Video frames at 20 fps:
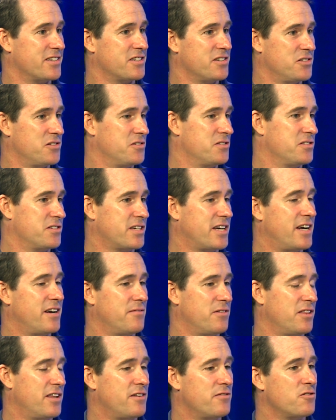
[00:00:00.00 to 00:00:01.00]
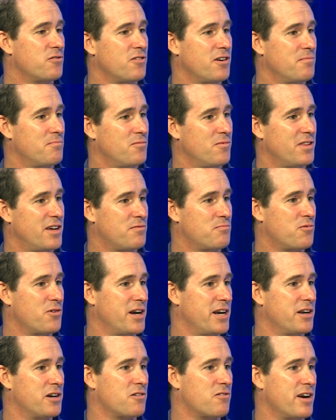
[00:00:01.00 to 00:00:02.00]
because it was kind of a left
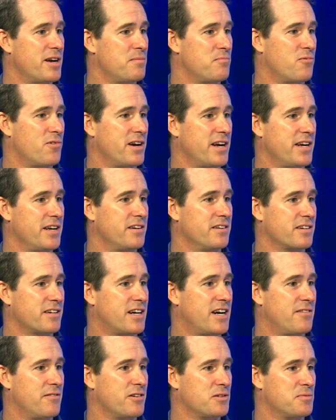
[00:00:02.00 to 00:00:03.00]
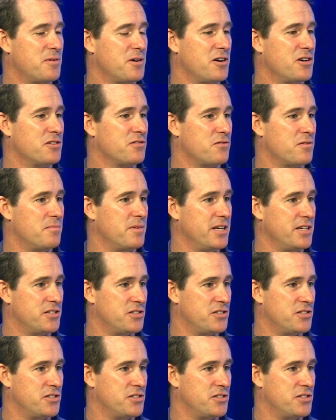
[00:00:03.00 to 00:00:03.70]
brain and a right brain kind of experience for me.